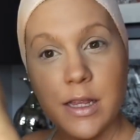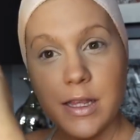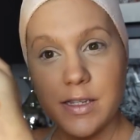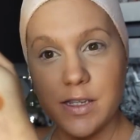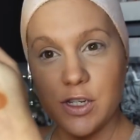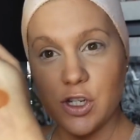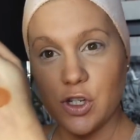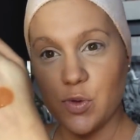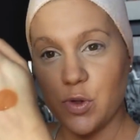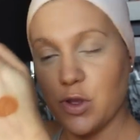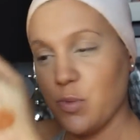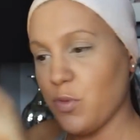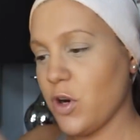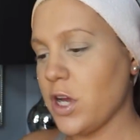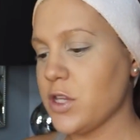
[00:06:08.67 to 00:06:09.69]
This is just
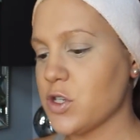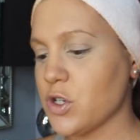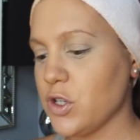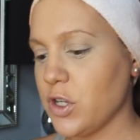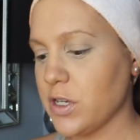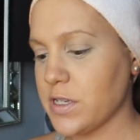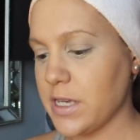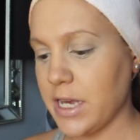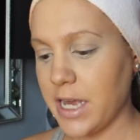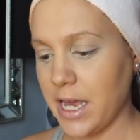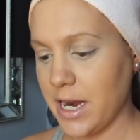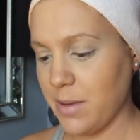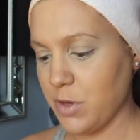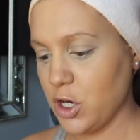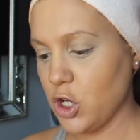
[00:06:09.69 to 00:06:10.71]
what the bronzer looks like,
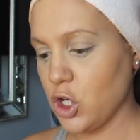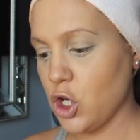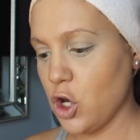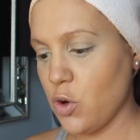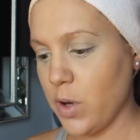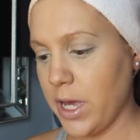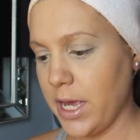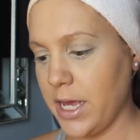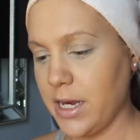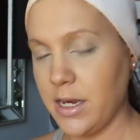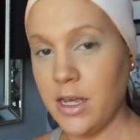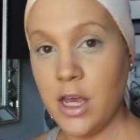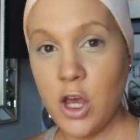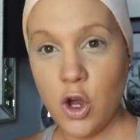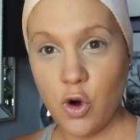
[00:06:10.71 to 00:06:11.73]
and I'm gonna go
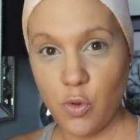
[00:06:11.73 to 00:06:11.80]
in